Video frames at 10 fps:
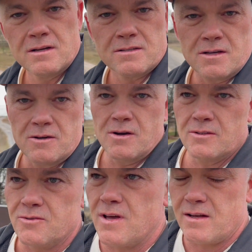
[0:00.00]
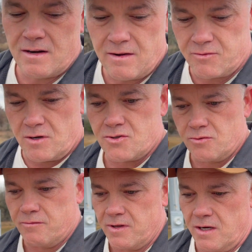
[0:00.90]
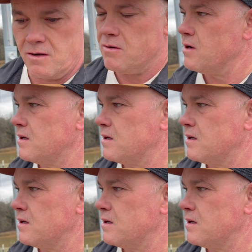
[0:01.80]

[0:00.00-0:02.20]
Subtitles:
So I'll do that after I shoot the video.